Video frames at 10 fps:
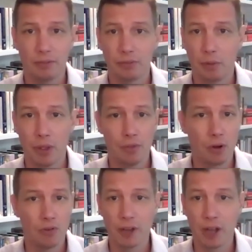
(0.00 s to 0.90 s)
from the
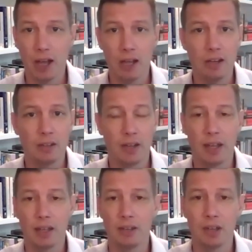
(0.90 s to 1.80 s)
throne of God,
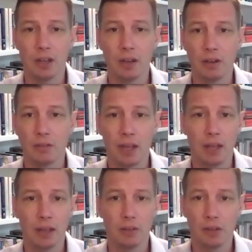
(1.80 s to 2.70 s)
and
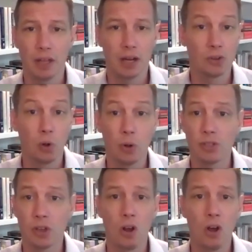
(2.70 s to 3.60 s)
that is
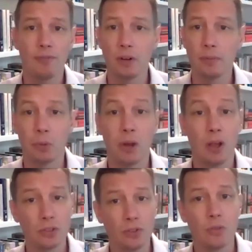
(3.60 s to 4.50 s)
always on offer. But we
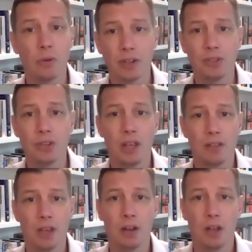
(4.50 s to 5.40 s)
also do want to say
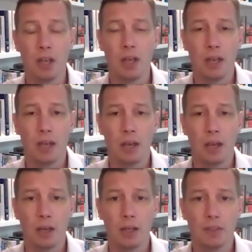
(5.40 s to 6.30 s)
that
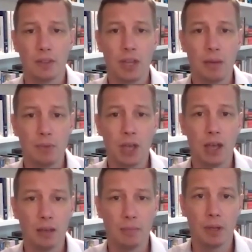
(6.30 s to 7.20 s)
at the same
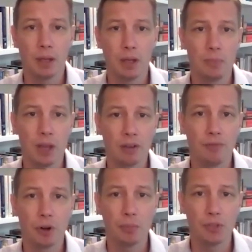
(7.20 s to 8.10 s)
time, to make a
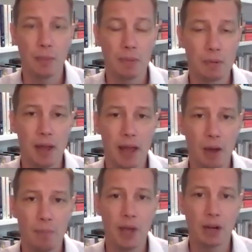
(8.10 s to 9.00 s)
firm statement about
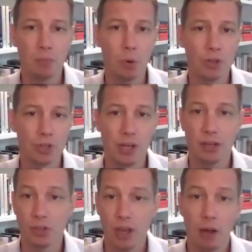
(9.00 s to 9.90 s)
how bad abortion
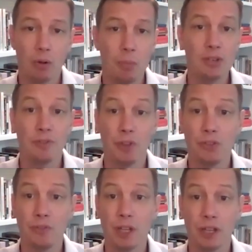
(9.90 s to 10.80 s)
is. I want to mention for
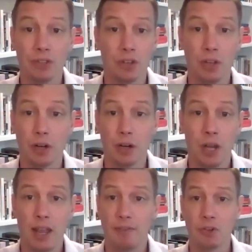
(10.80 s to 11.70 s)
those of you listening there,
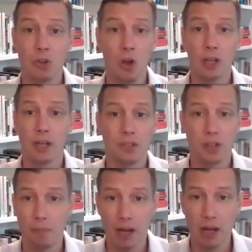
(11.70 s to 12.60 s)
if you're talking to
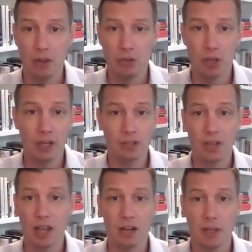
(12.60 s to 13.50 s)
somebody who's
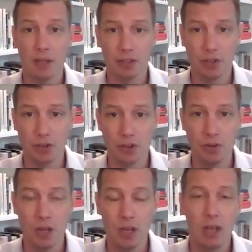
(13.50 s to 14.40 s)
undecided about this issue